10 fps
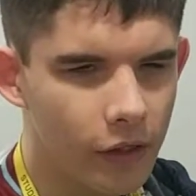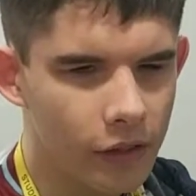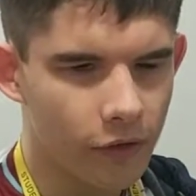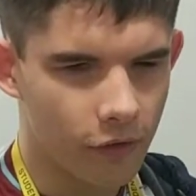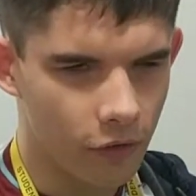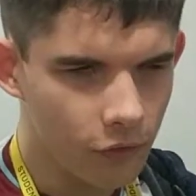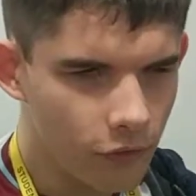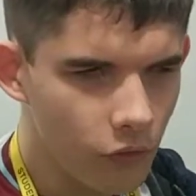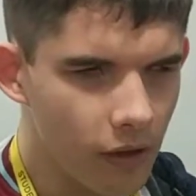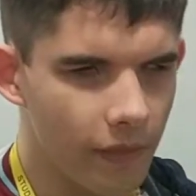You could
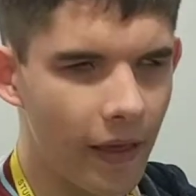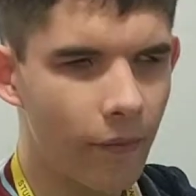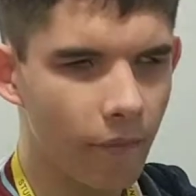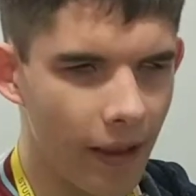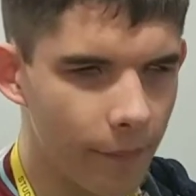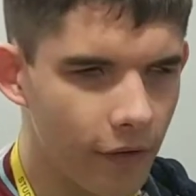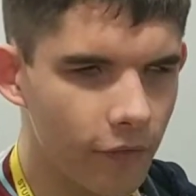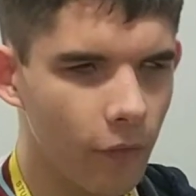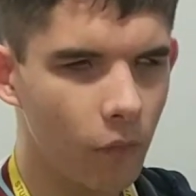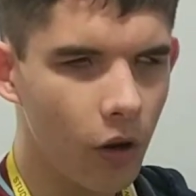do it that way
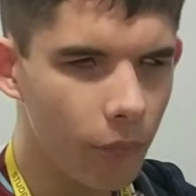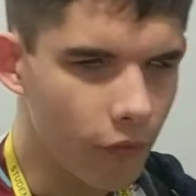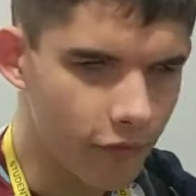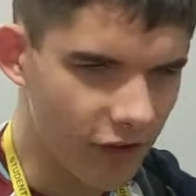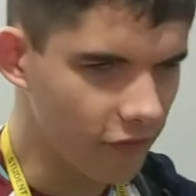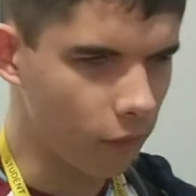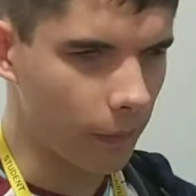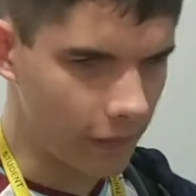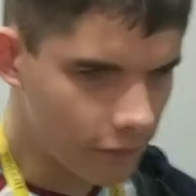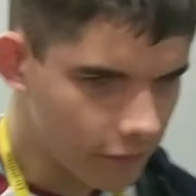because the word processor will
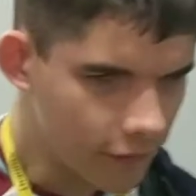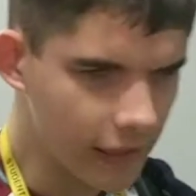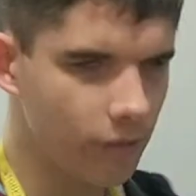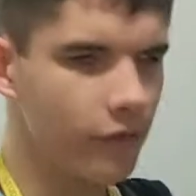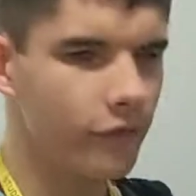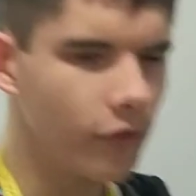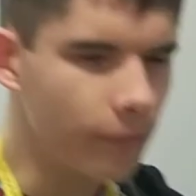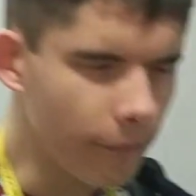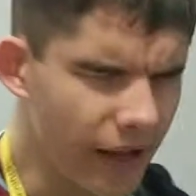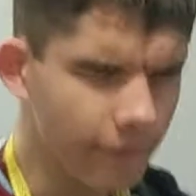instantly
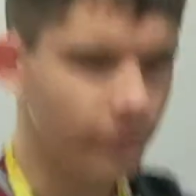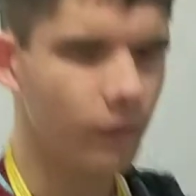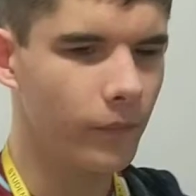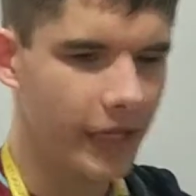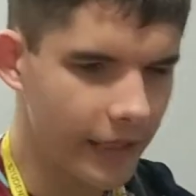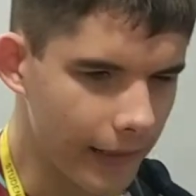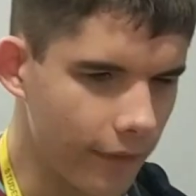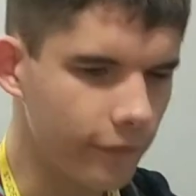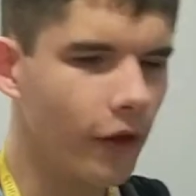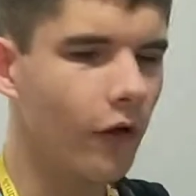resume back from where you
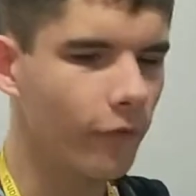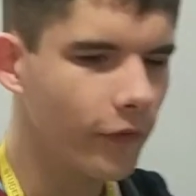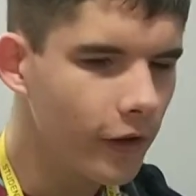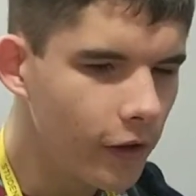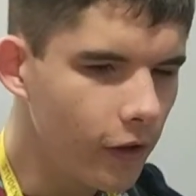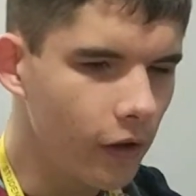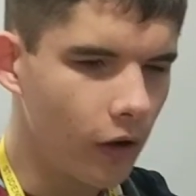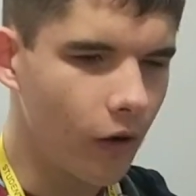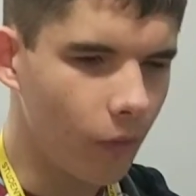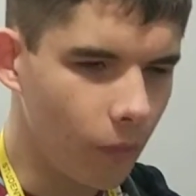left off,
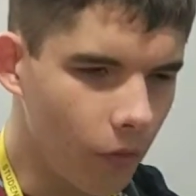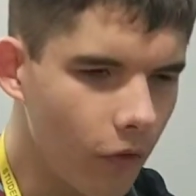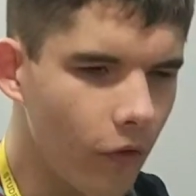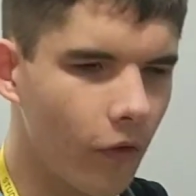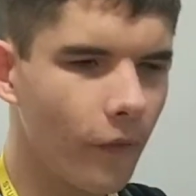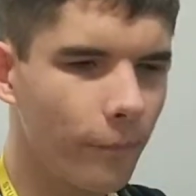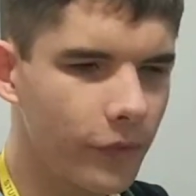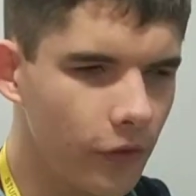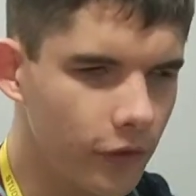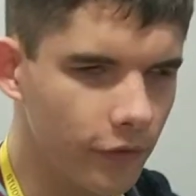although
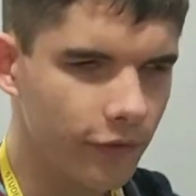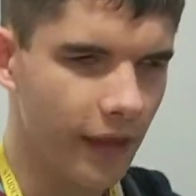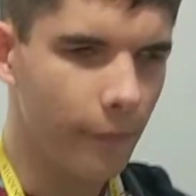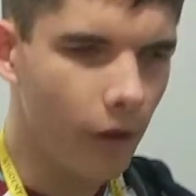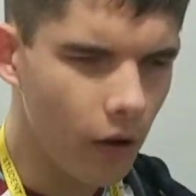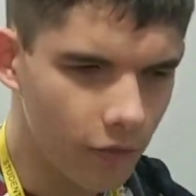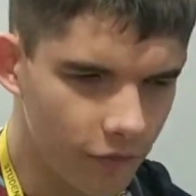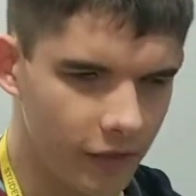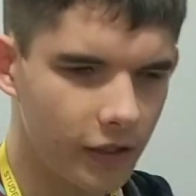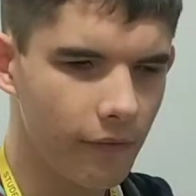you can set marks
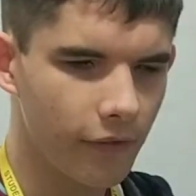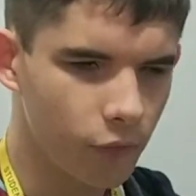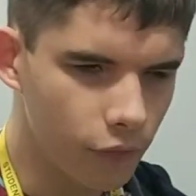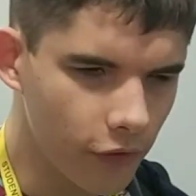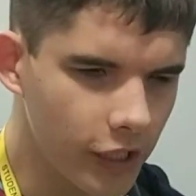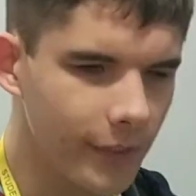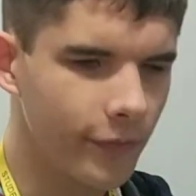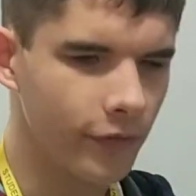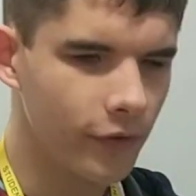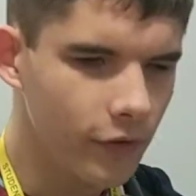in your actual
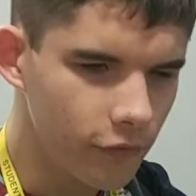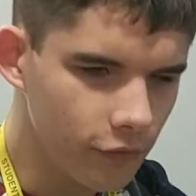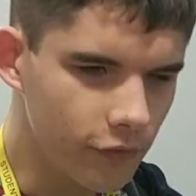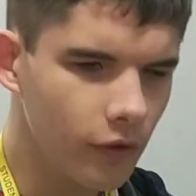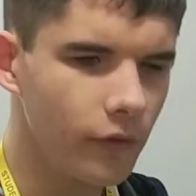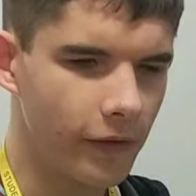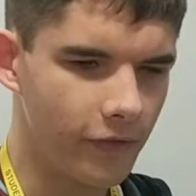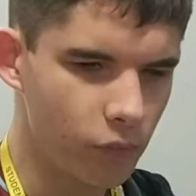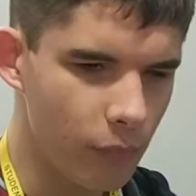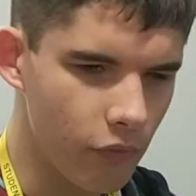document. To do
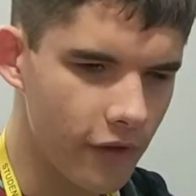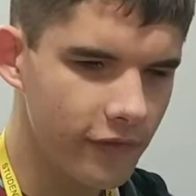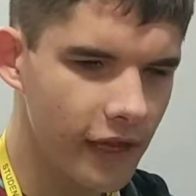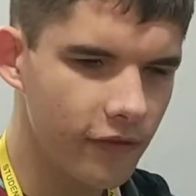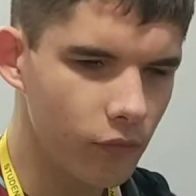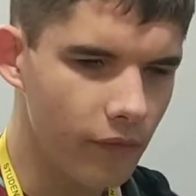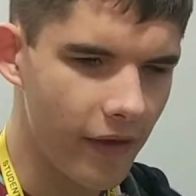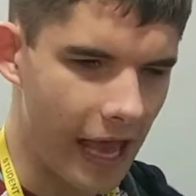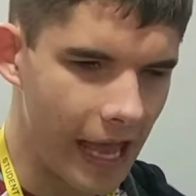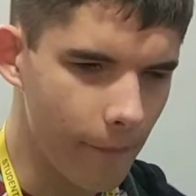this, we press enter with
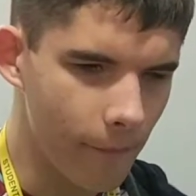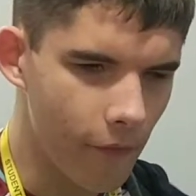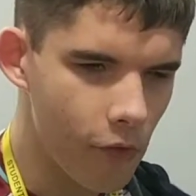M,